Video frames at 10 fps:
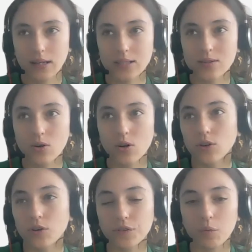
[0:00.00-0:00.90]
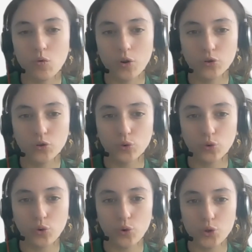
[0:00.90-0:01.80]
like a lot of them want
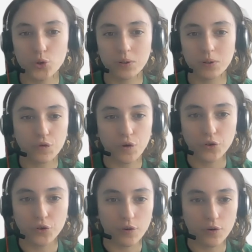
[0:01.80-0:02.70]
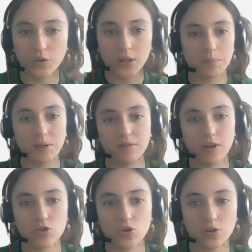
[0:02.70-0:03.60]
to also be the founder of the next big
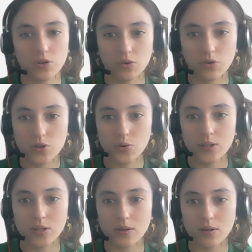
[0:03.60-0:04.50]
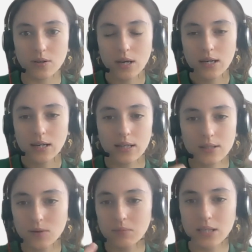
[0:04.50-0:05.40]
venture, you know? So it's a
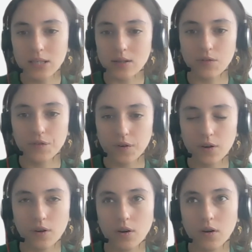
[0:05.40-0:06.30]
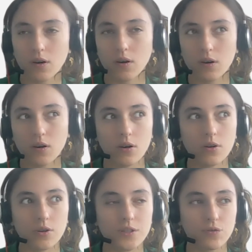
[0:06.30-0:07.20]
mix of a
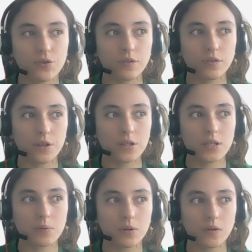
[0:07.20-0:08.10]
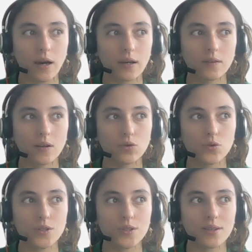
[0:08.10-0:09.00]
lot of different things, but I tend
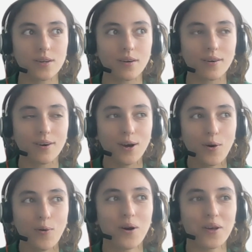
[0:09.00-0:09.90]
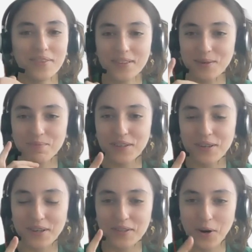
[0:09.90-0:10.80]
to see
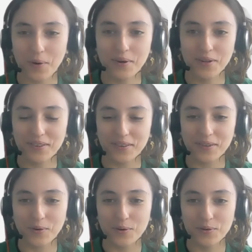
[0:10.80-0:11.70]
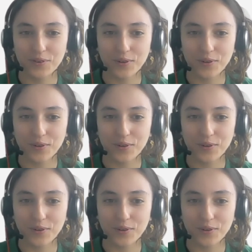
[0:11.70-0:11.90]
something in common in all of